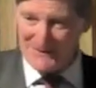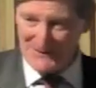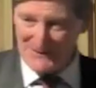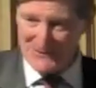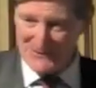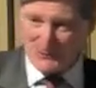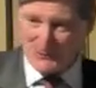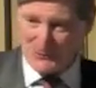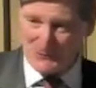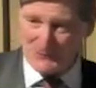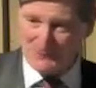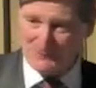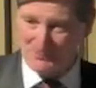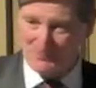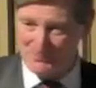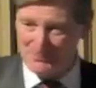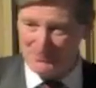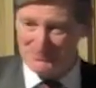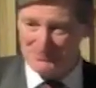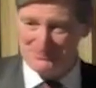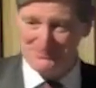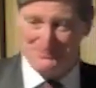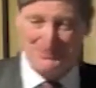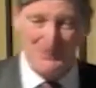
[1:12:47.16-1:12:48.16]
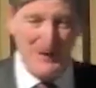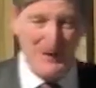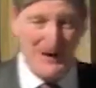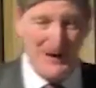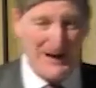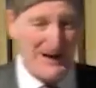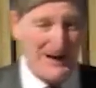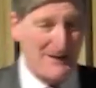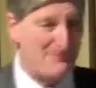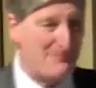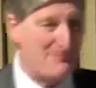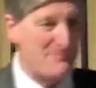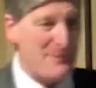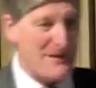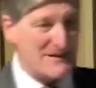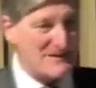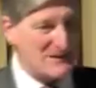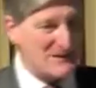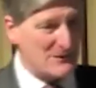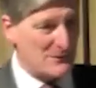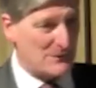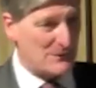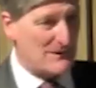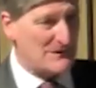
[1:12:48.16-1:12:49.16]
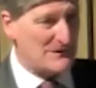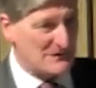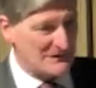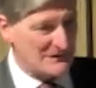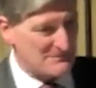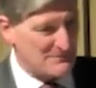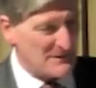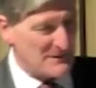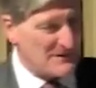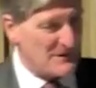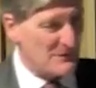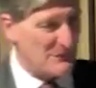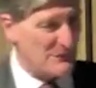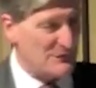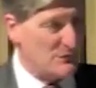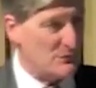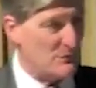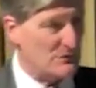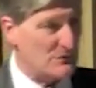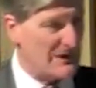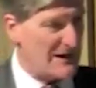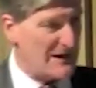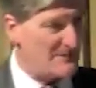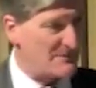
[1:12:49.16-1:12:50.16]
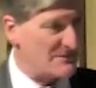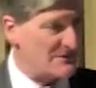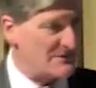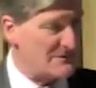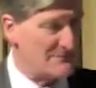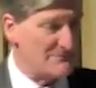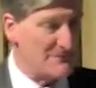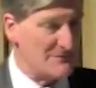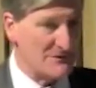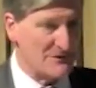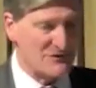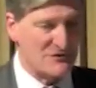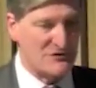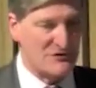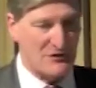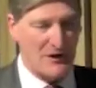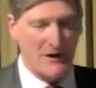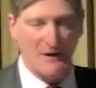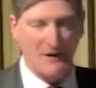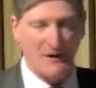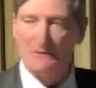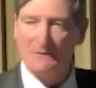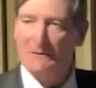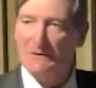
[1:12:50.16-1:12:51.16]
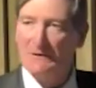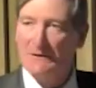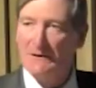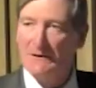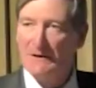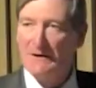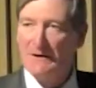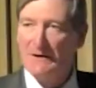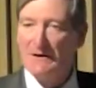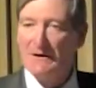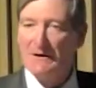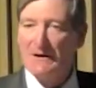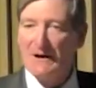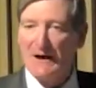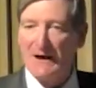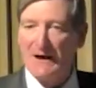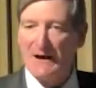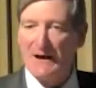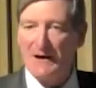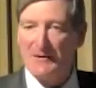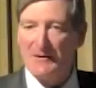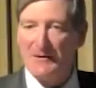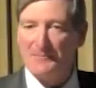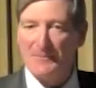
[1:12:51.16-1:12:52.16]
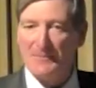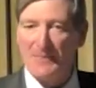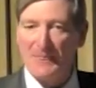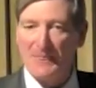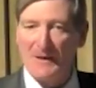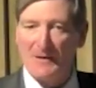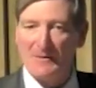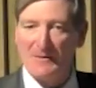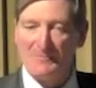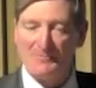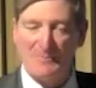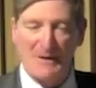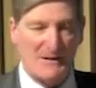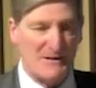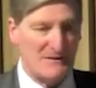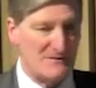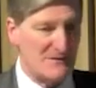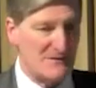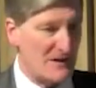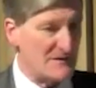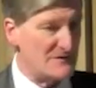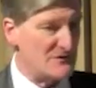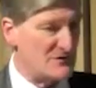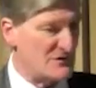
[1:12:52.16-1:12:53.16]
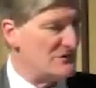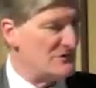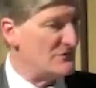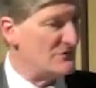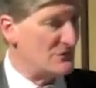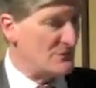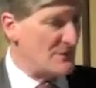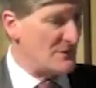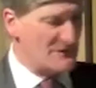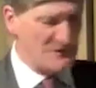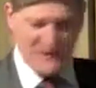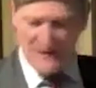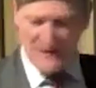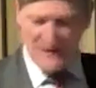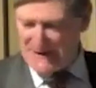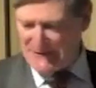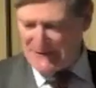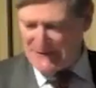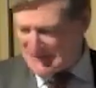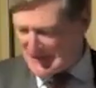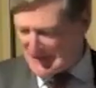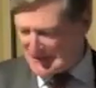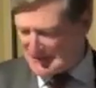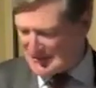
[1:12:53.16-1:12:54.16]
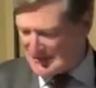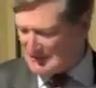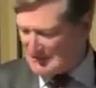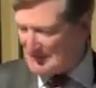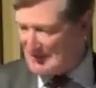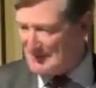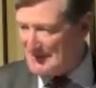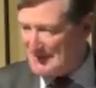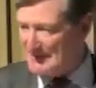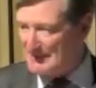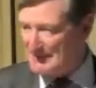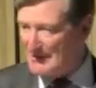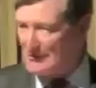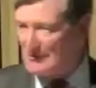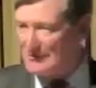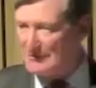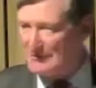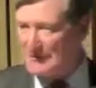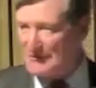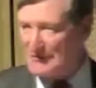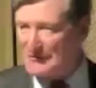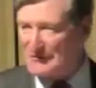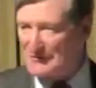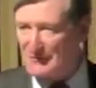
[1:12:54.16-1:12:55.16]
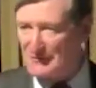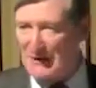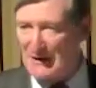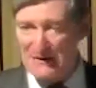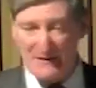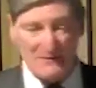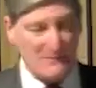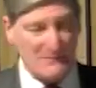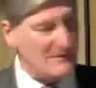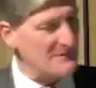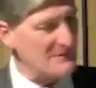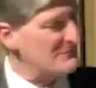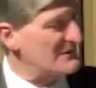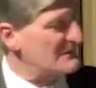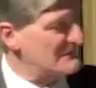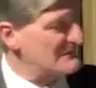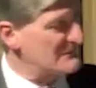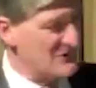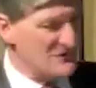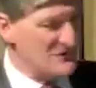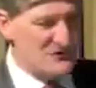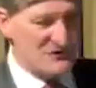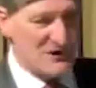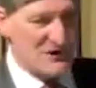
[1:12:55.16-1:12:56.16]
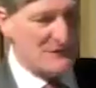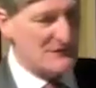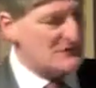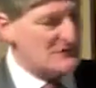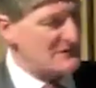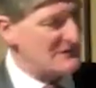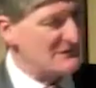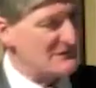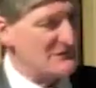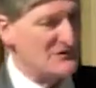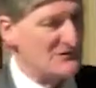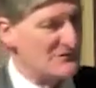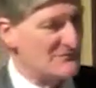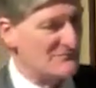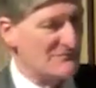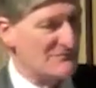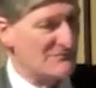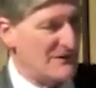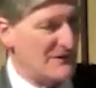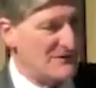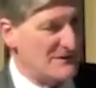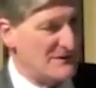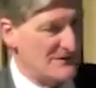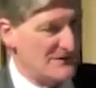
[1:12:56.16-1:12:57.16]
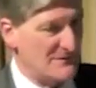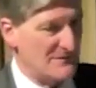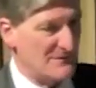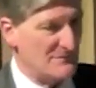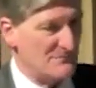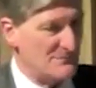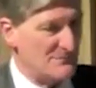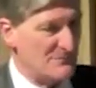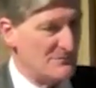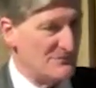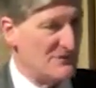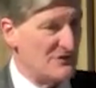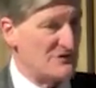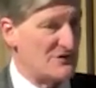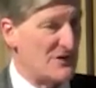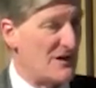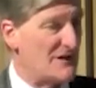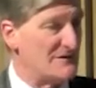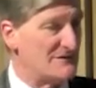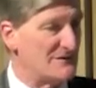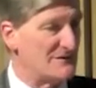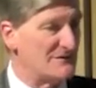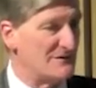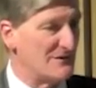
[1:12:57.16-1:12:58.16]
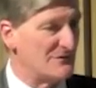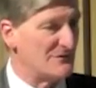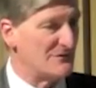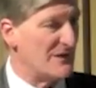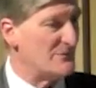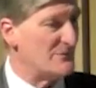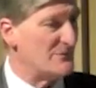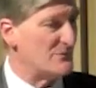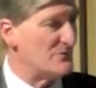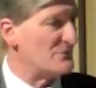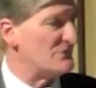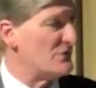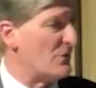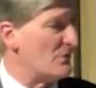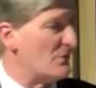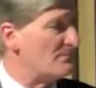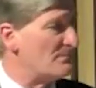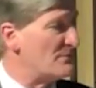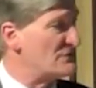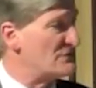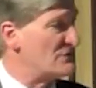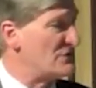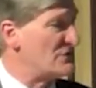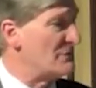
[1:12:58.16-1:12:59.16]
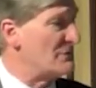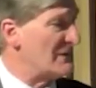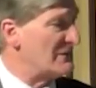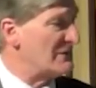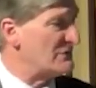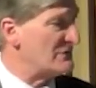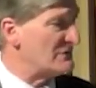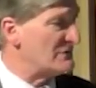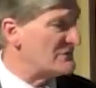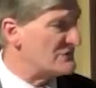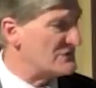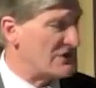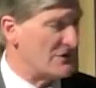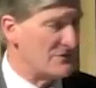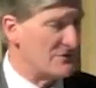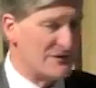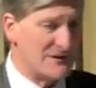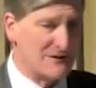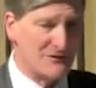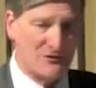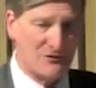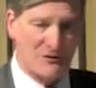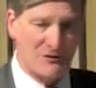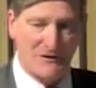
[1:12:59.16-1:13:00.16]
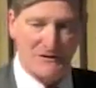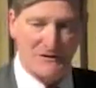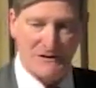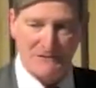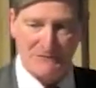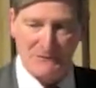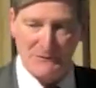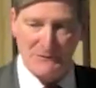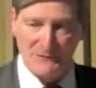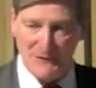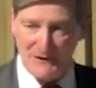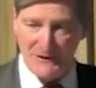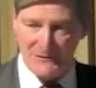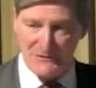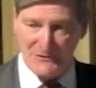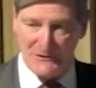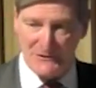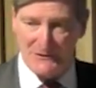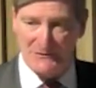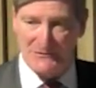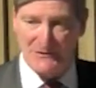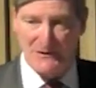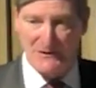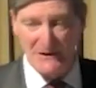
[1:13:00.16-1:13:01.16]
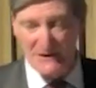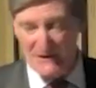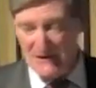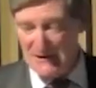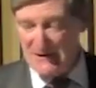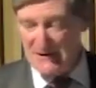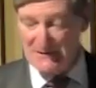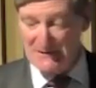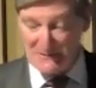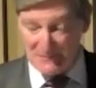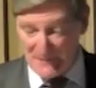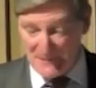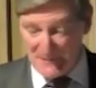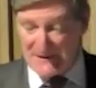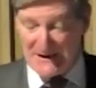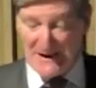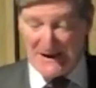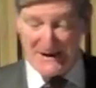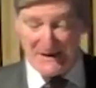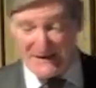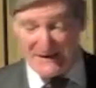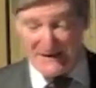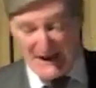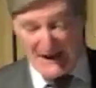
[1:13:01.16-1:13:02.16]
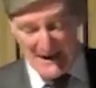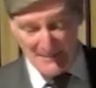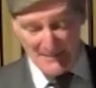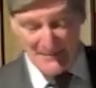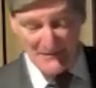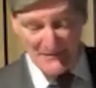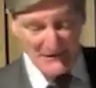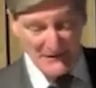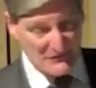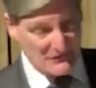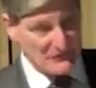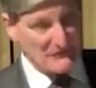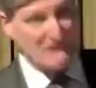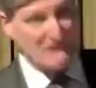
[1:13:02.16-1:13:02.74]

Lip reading: sort of benefit of being a full cabinet minister. But in 1928, and I can't remember who was, the Conservatives, I think, decided that they would not pursue it. And so the attorney reverted to being a cabinet